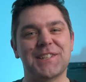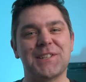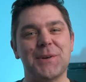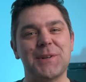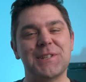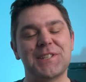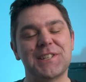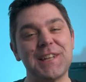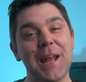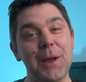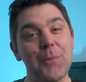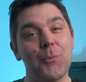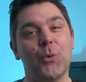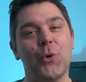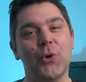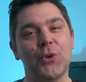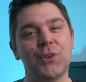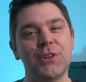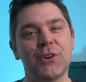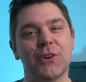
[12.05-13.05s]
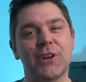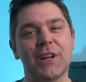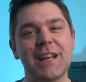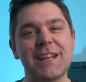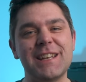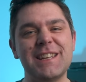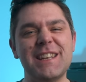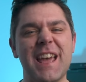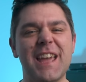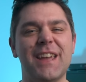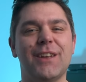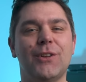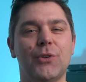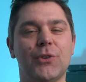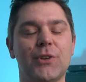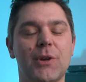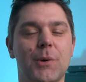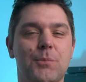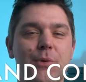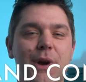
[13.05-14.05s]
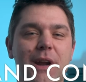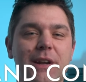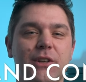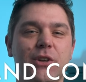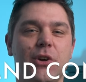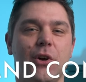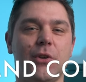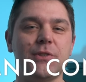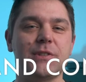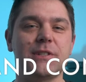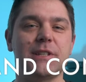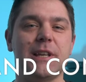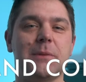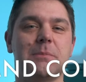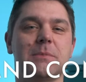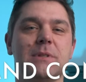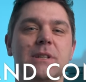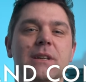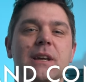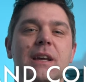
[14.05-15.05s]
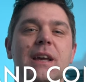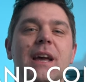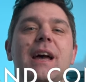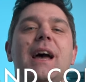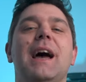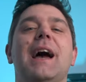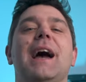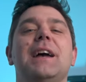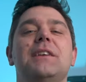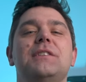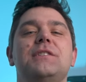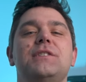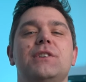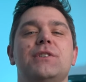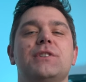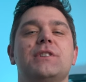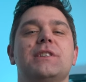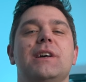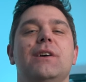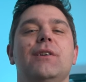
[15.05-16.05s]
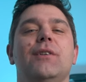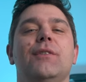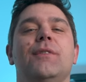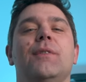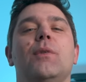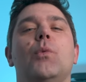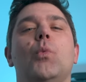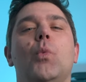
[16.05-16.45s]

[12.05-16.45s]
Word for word: so in step one, you're gonna nail your brand concept. Ask yourself,